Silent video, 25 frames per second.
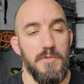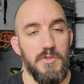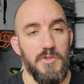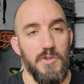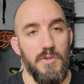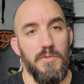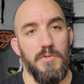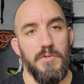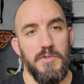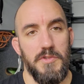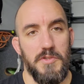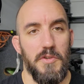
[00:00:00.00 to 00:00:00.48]

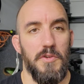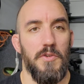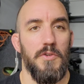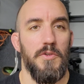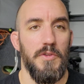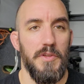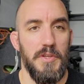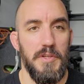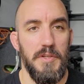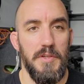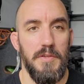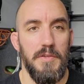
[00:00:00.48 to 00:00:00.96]
So it was
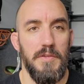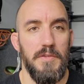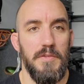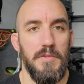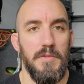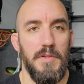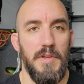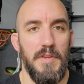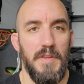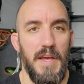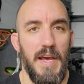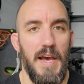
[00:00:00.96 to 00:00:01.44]
early
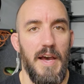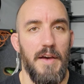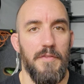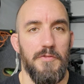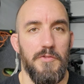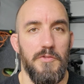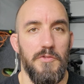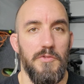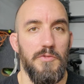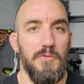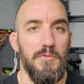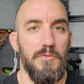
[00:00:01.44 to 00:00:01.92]
in the
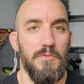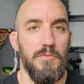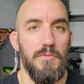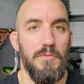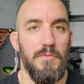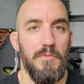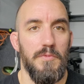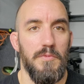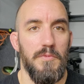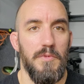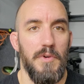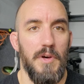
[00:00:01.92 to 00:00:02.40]
afternoon
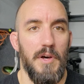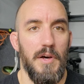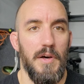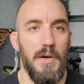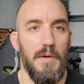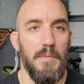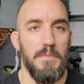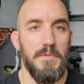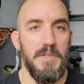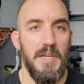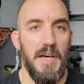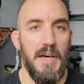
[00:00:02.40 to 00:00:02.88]

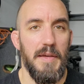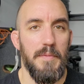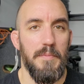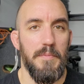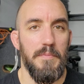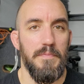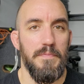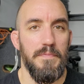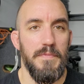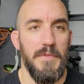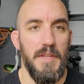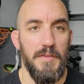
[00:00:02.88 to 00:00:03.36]
um,
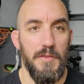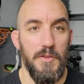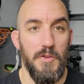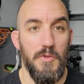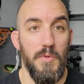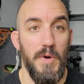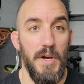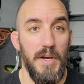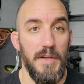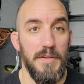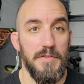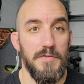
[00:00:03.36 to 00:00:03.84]
time in the
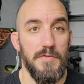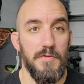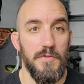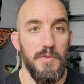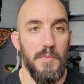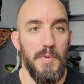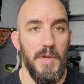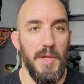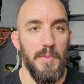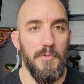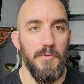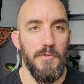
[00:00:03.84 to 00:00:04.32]
US for
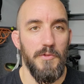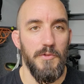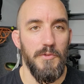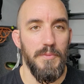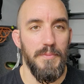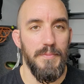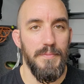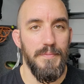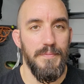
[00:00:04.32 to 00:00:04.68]
the pay per view.